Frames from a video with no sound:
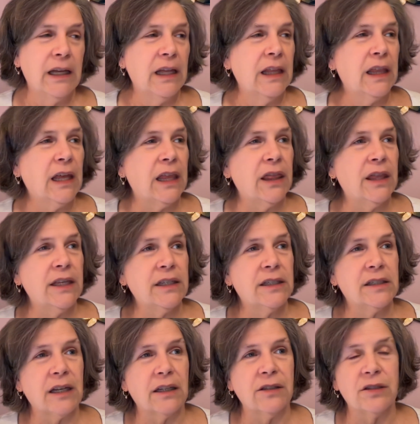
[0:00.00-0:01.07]
That this
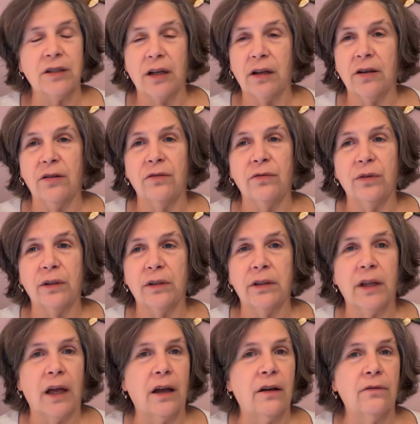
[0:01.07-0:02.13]
sense of
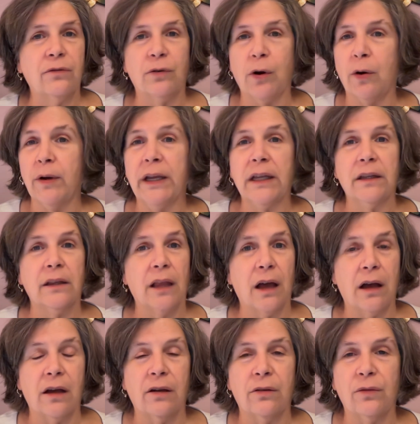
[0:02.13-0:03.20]
love, growing in
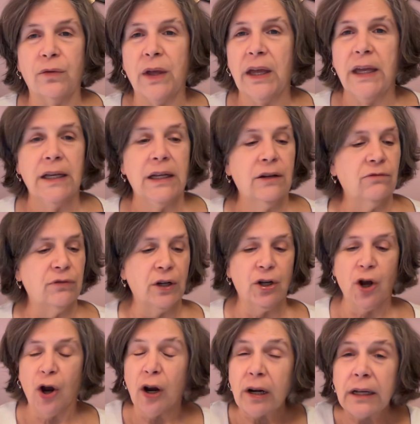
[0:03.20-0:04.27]
love,
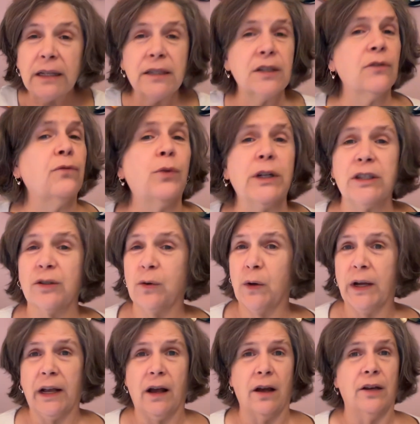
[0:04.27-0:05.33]
regardless of what's
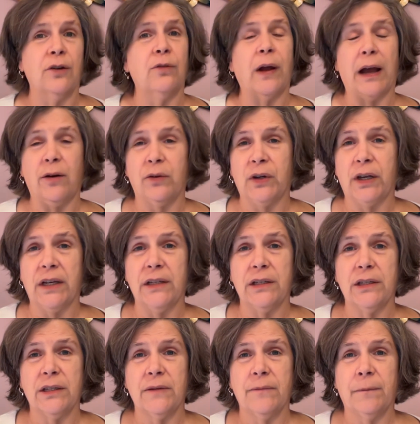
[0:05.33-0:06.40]
going on around
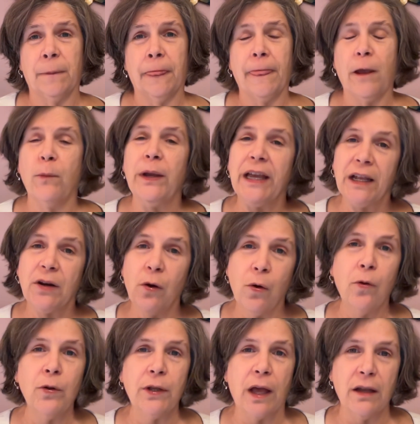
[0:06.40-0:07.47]
us, we can
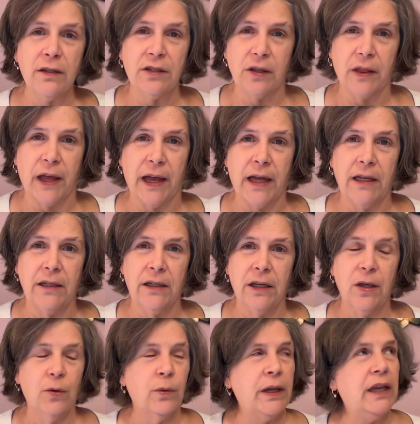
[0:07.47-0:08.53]
hold on to that.
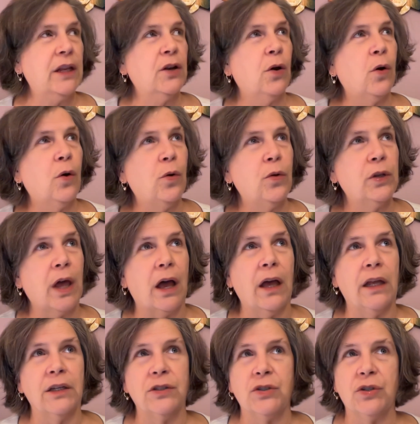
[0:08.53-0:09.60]
We can hold
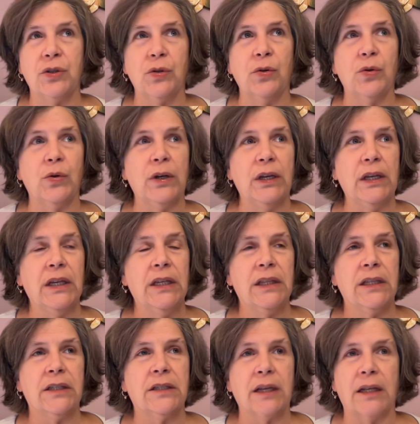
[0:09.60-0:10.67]
on to
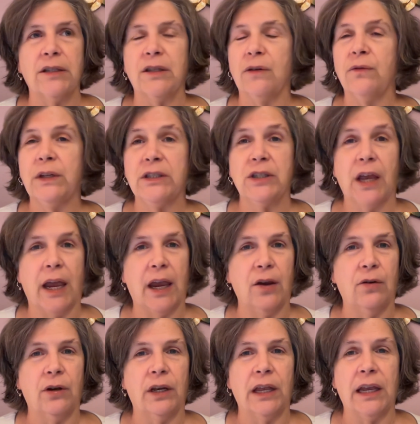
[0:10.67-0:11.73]
the sense of
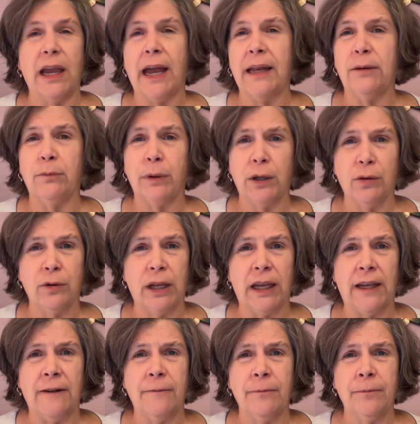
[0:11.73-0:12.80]
integrity and beauty.